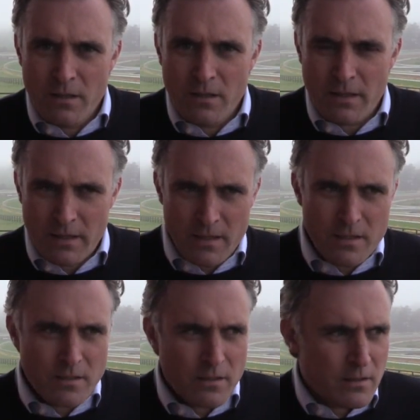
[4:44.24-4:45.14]
Yeah,
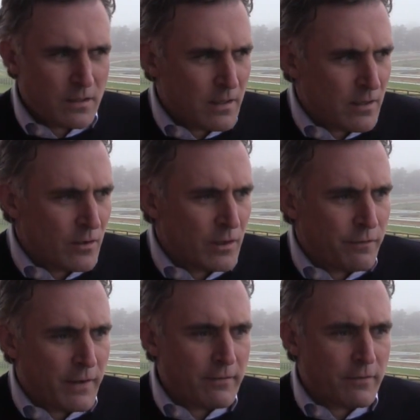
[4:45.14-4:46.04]
he's the early
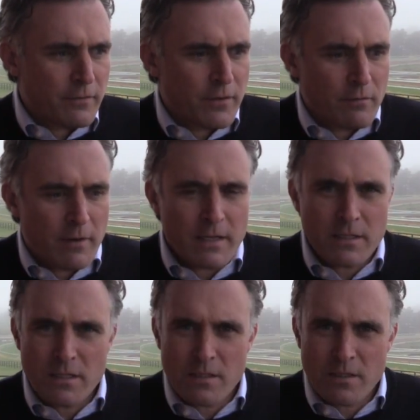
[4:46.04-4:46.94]
favourite for the
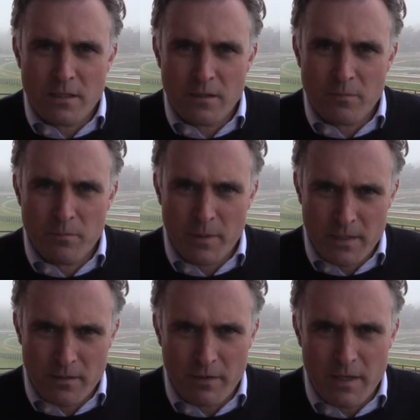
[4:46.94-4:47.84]
race. He's
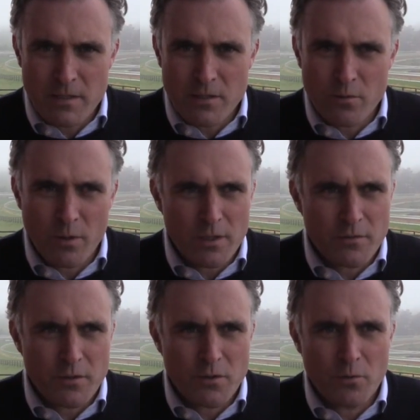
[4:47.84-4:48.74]
been to the races
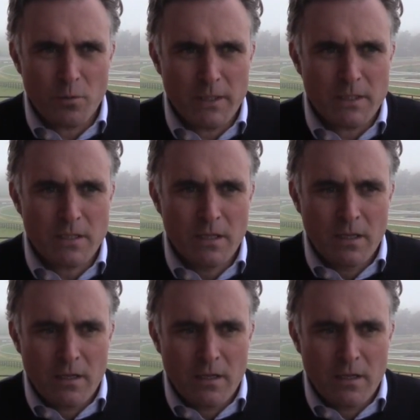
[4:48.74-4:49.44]
twice for 2 wins.